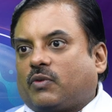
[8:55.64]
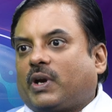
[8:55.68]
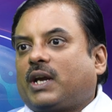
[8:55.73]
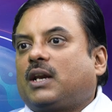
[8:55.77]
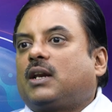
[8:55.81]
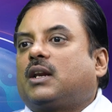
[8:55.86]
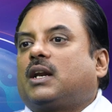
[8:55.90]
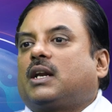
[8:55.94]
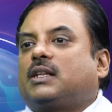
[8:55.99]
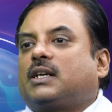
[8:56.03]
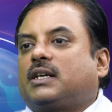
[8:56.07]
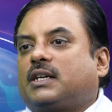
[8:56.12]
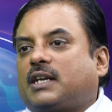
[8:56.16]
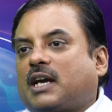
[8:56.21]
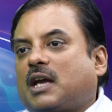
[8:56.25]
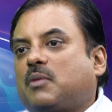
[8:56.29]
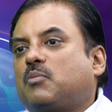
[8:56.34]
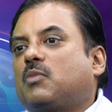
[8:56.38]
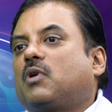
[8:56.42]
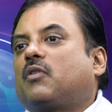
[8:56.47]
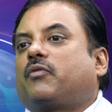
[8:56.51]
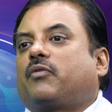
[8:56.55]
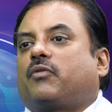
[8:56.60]
while at the
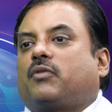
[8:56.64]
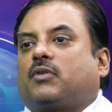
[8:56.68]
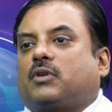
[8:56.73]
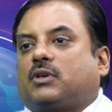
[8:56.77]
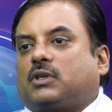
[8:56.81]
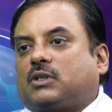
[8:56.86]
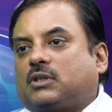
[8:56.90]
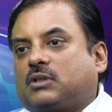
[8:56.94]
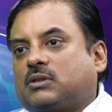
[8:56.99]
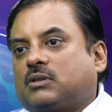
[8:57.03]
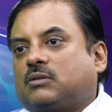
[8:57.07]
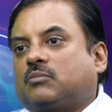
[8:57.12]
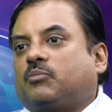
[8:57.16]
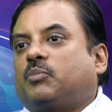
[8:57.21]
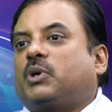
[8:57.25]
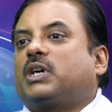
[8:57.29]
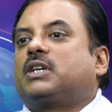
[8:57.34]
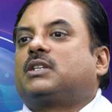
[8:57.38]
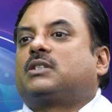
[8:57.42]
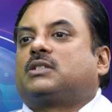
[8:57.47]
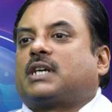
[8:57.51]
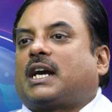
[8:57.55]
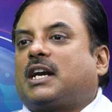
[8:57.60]
time of
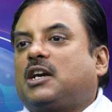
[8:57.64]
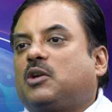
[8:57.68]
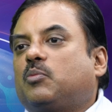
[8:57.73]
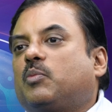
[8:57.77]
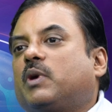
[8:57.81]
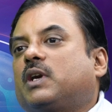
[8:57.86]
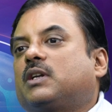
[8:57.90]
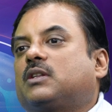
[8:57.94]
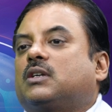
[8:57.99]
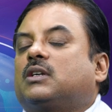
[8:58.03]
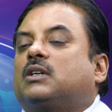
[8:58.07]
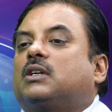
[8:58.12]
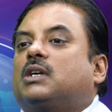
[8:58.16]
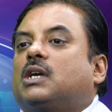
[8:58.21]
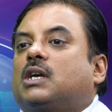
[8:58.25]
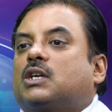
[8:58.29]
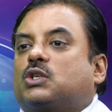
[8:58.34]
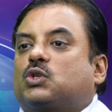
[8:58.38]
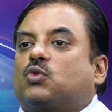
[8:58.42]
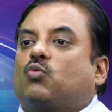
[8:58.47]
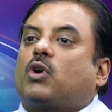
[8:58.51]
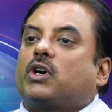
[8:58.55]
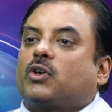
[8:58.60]
childbirth.
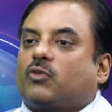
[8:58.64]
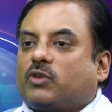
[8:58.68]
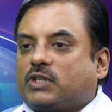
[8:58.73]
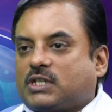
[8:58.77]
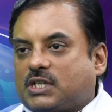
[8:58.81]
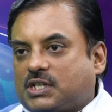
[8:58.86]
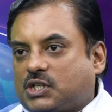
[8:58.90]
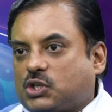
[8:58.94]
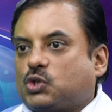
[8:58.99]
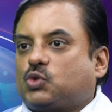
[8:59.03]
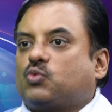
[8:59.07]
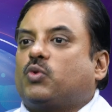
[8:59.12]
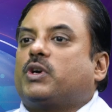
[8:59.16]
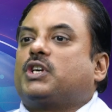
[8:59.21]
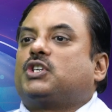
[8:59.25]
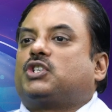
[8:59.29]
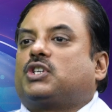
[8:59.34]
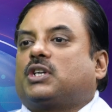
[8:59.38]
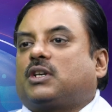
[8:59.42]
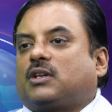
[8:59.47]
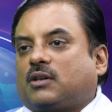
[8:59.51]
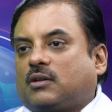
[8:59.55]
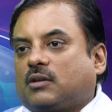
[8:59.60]
So what was the
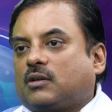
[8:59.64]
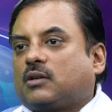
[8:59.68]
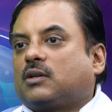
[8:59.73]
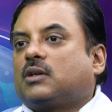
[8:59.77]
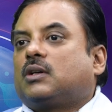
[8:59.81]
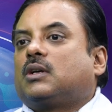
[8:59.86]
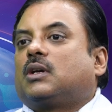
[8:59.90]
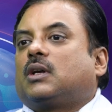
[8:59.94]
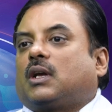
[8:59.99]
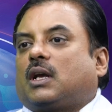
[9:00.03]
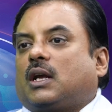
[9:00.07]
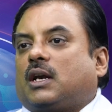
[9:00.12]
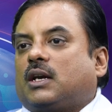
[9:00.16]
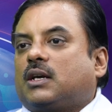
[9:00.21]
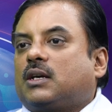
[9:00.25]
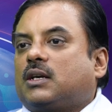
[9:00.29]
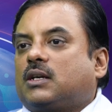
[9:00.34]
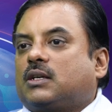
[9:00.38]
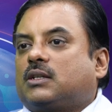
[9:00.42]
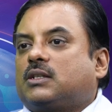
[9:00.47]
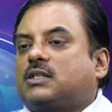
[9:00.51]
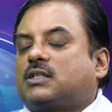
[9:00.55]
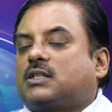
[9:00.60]
situation
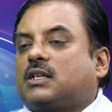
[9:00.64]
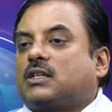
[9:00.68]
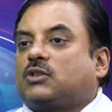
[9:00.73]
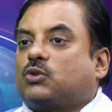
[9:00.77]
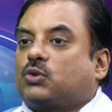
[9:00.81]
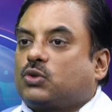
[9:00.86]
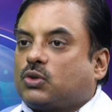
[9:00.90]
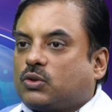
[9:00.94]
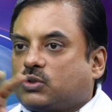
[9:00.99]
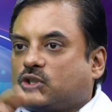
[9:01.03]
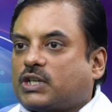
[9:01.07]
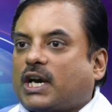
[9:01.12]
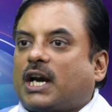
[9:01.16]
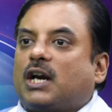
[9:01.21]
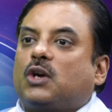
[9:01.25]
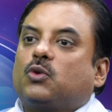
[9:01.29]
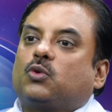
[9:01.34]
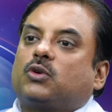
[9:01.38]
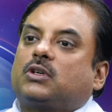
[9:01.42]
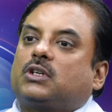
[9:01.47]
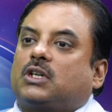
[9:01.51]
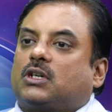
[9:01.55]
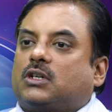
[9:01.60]
and this thing. So
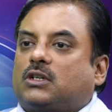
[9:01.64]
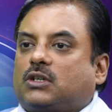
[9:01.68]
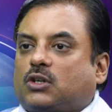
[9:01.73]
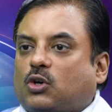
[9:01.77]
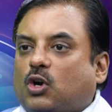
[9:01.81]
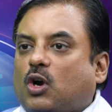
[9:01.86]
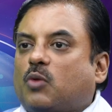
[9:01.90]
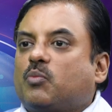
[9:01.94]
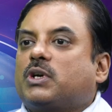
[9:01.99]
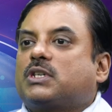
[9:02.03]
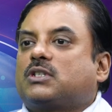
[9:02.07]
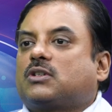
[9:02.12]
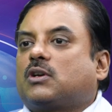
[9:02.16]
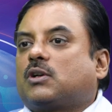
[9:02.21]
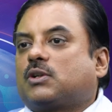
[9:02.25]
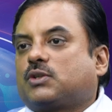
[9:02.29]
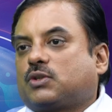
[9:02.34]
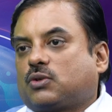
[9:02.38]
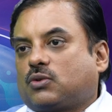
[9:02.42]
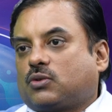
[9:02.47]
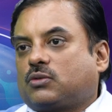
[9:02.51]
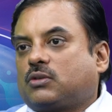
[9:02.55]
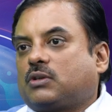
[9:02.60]
childhood traumas
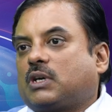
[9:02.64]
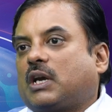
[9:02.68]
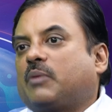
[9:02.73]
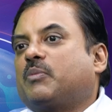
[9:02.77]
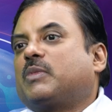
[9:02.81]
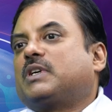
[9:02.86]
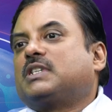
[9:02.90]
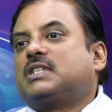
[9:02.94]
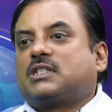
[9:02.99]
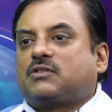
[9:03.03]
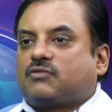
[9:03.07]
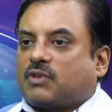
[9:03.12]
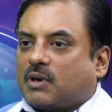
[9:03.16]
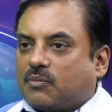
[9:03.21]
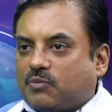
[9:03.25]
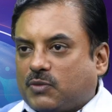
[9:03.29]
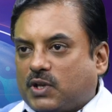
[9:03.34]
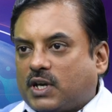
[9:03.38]
also emerges from